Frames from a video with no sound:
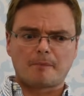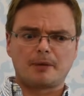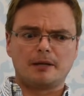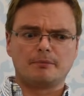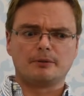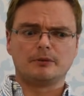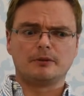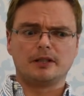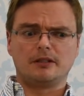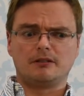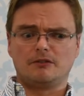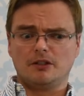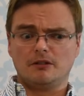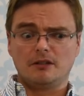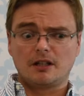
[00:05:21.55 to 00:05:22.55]
people
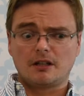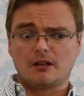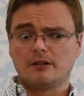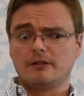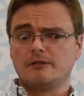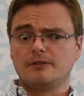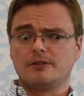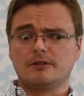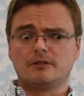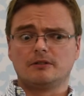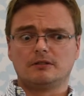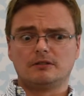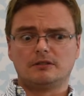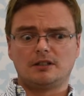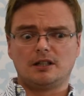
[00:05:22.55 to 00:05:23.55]
in Unicode
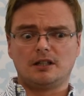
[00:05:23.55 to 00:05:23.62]
or